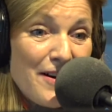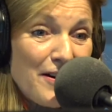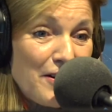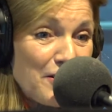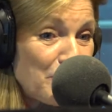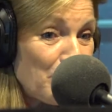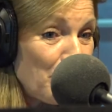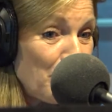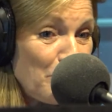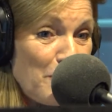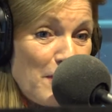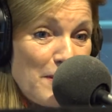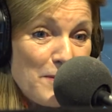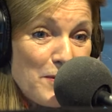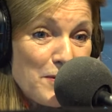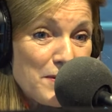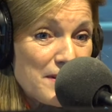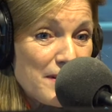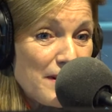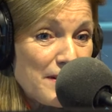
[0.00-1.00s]
I should wear
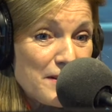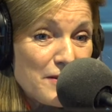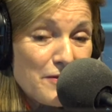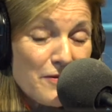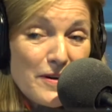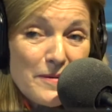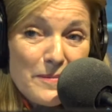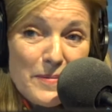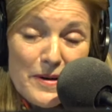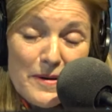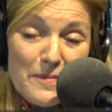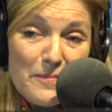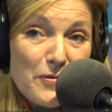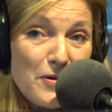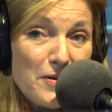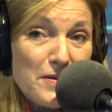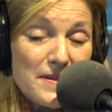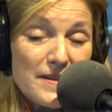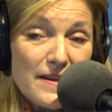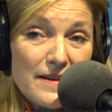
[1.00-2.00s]
more sunscreen, but I'm
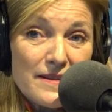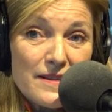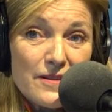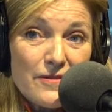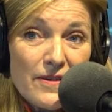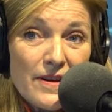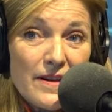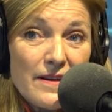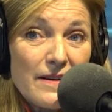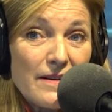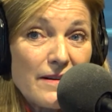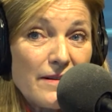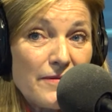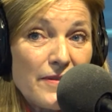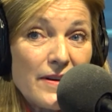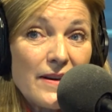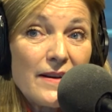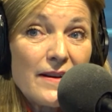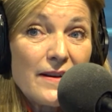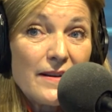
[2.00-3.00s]
pro sunscreen and I've
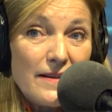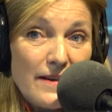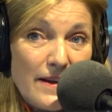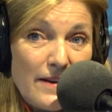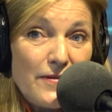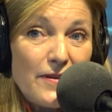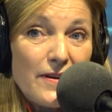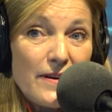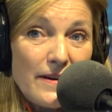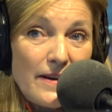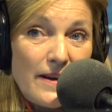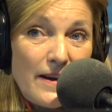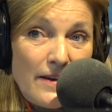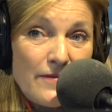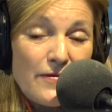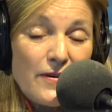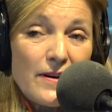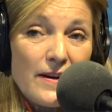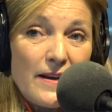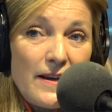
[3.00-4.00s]
never,
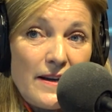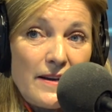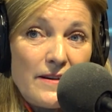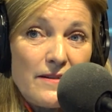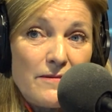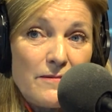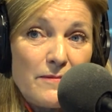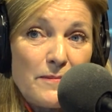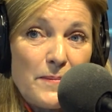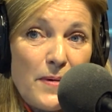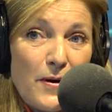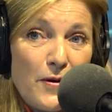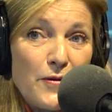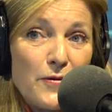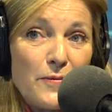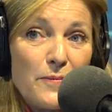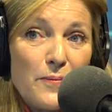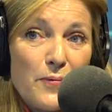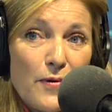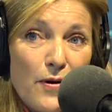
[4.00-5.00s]
ever eaten
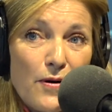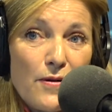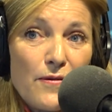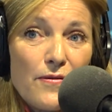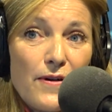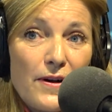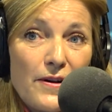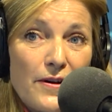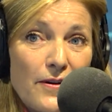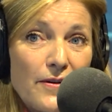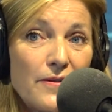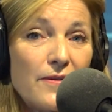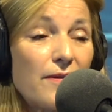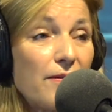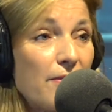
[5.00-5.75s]
bone broth, I don't